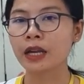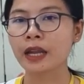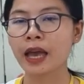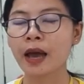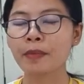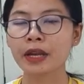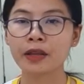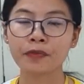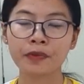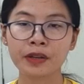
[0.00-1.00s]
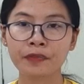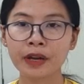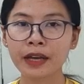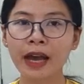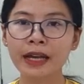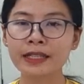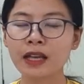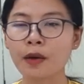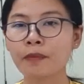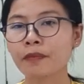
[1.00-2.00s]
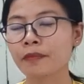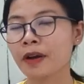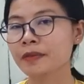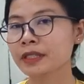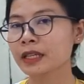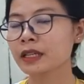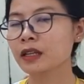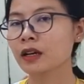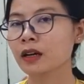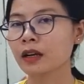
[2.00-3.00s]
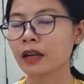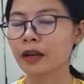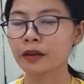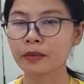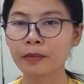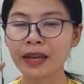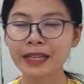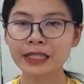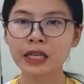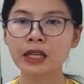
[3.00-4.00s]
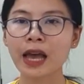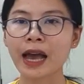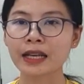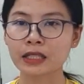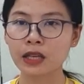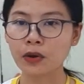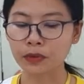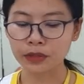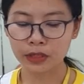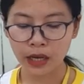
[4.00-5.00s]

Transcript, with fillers: there are many different kinds of pharmacy uh, medicine are sold.